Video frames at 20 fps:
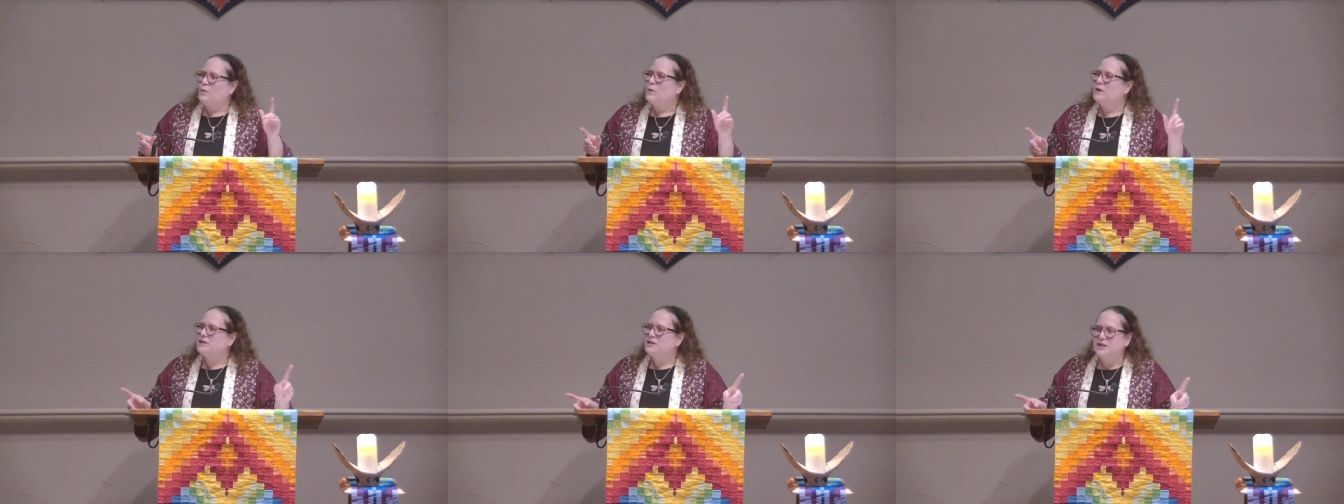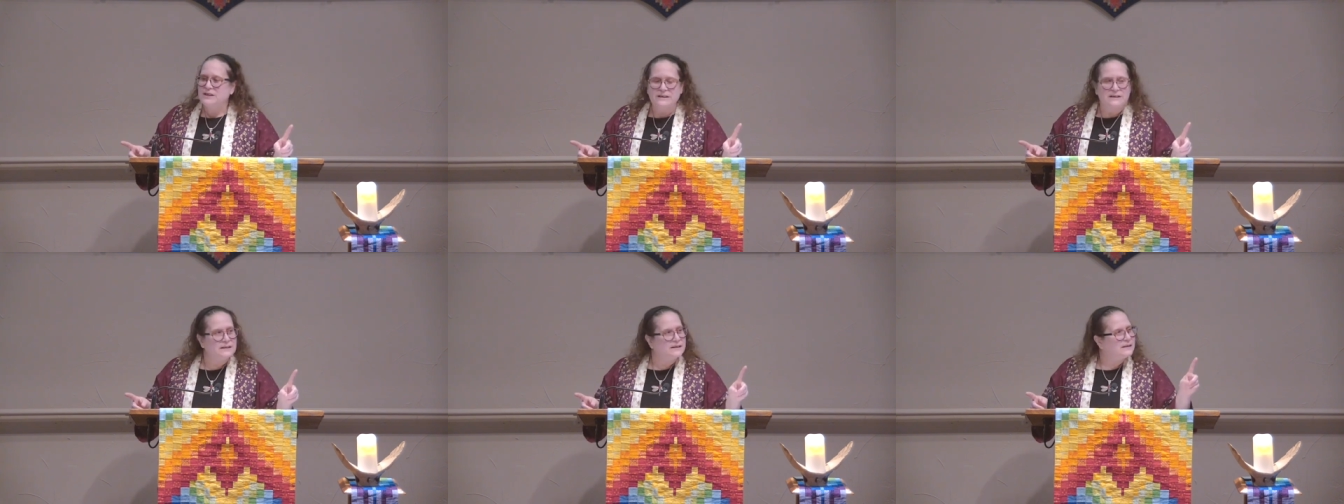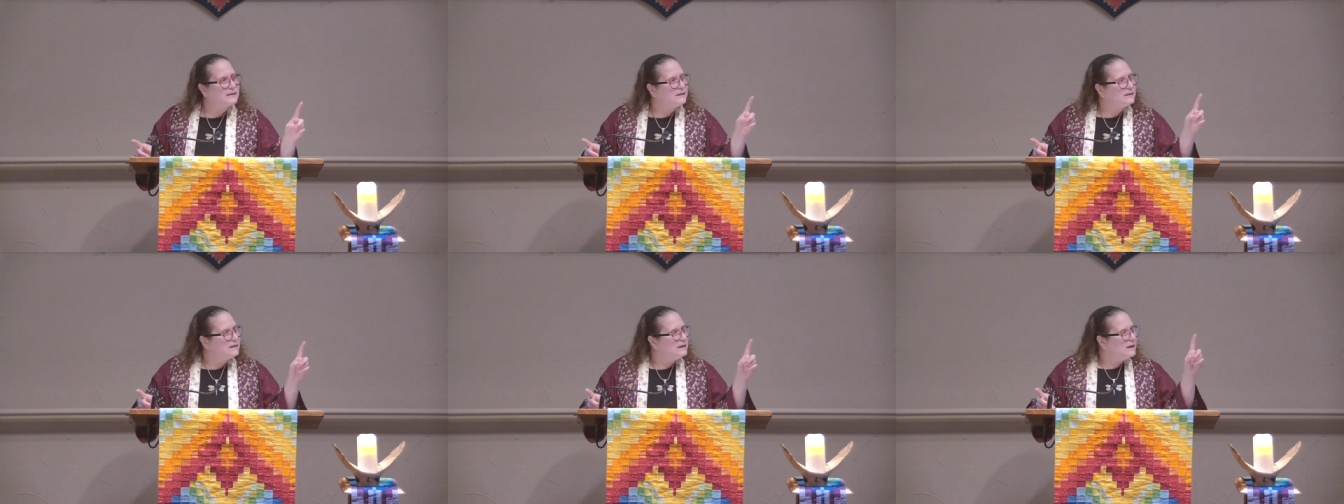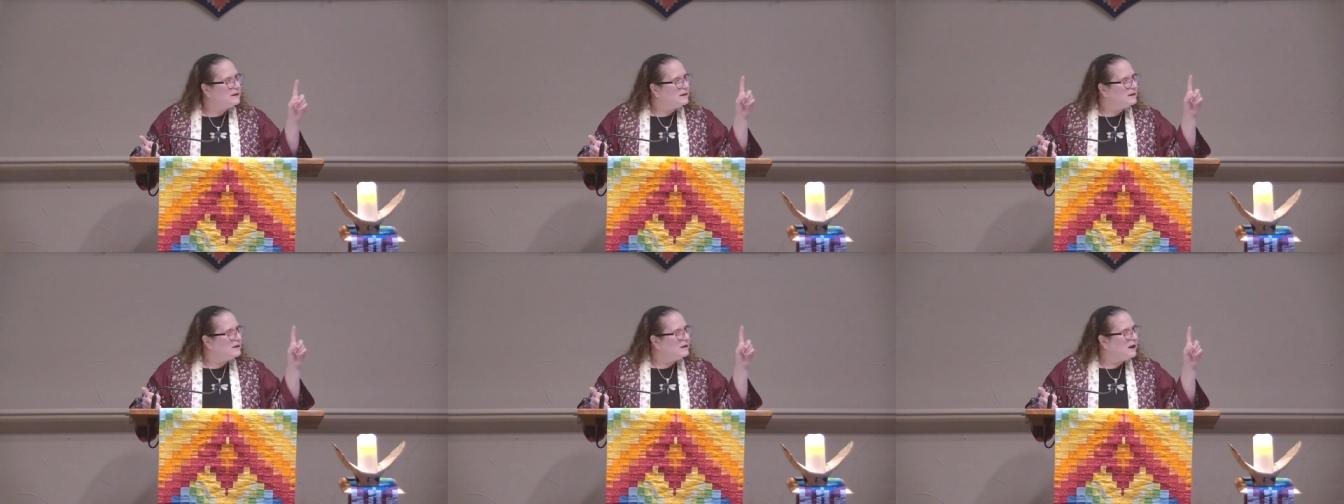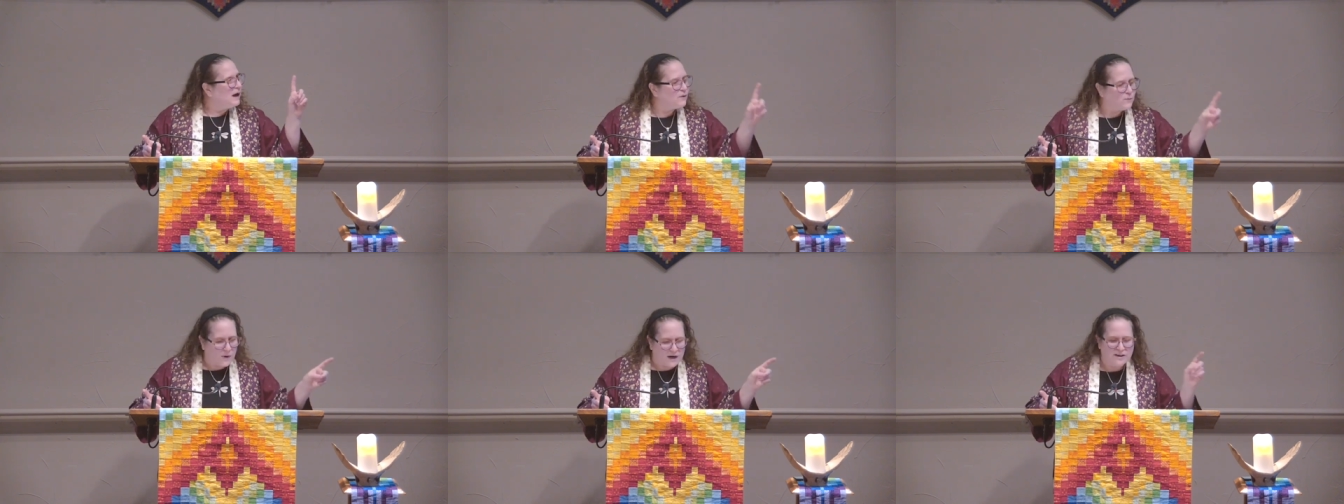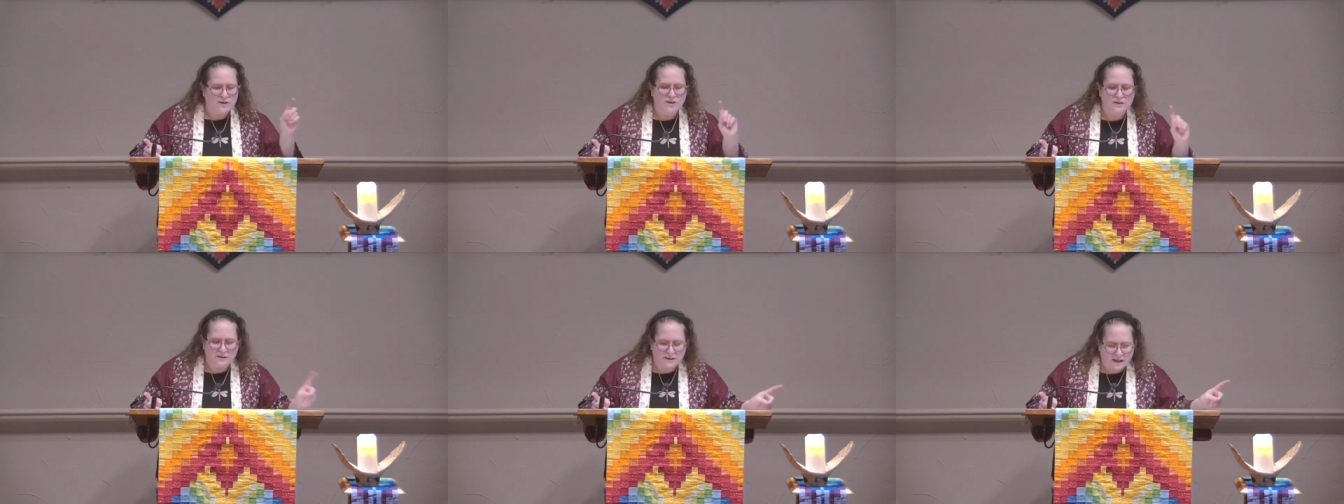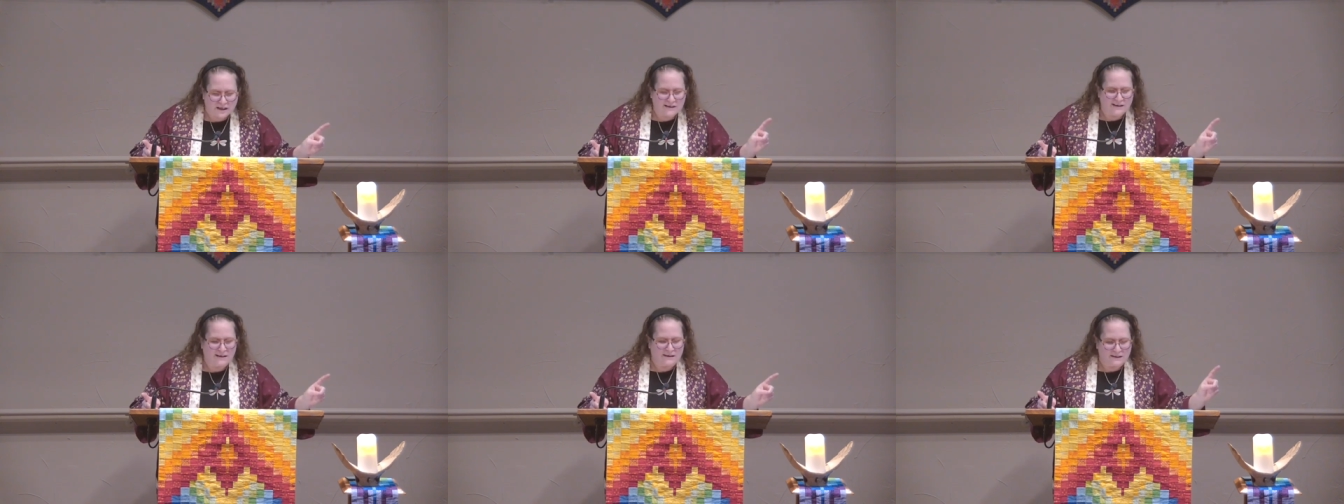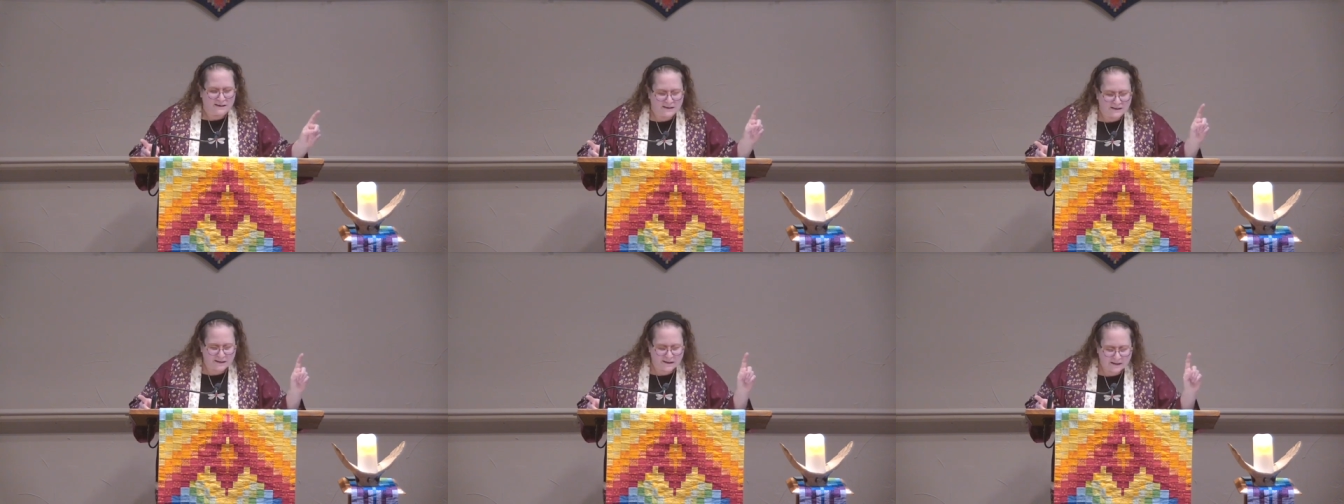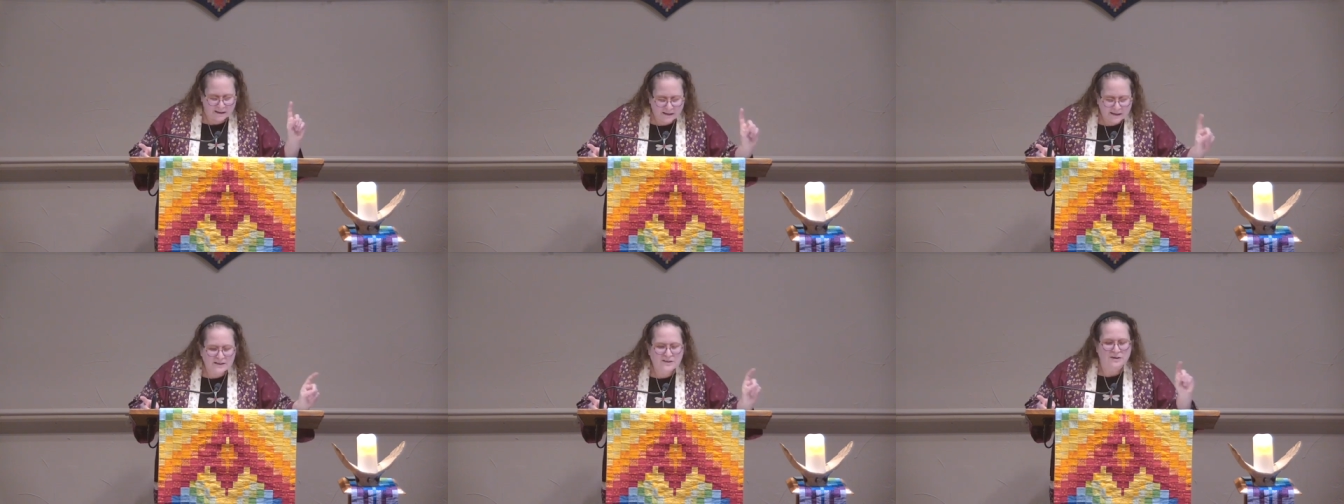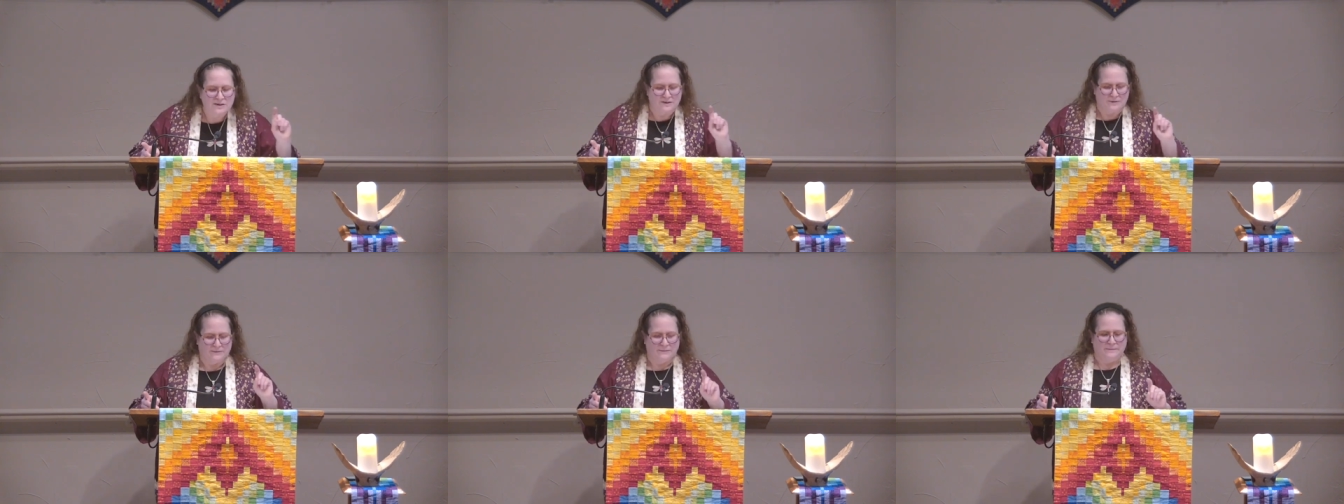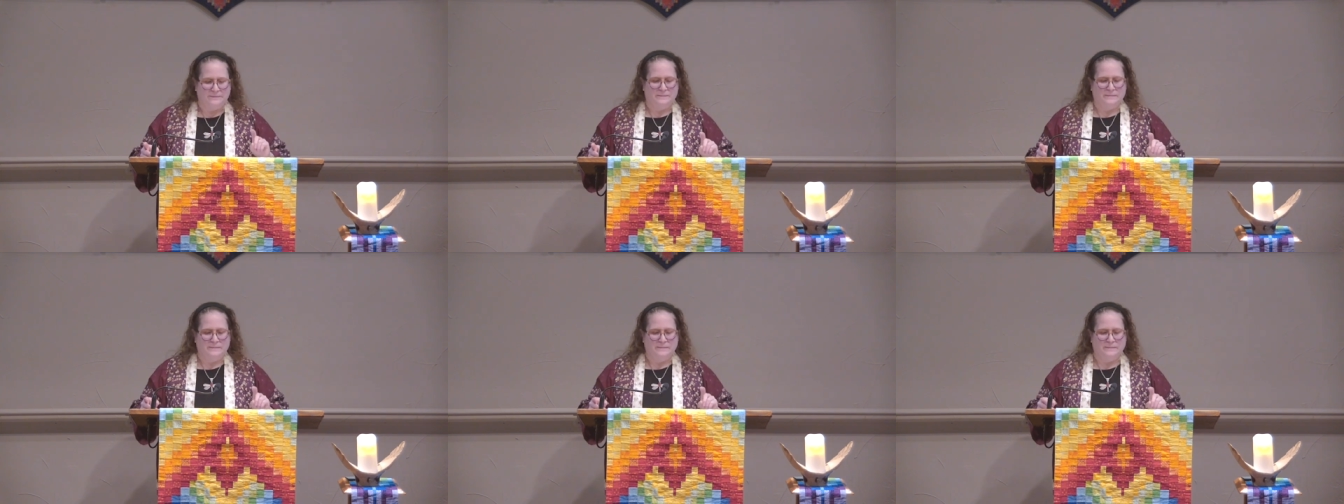which is a racial justice issue.